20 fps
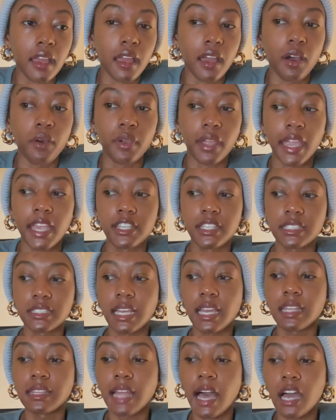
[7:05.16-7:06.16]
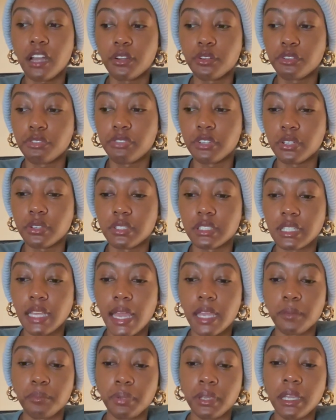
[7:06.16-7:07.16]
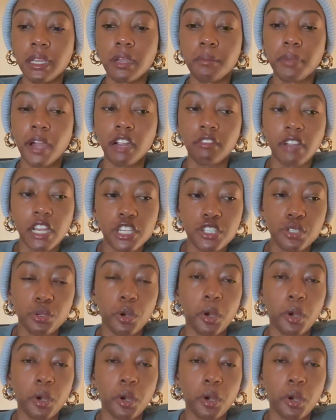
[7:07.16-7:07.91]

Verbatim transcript: okay? Just like Latto feels like being biracial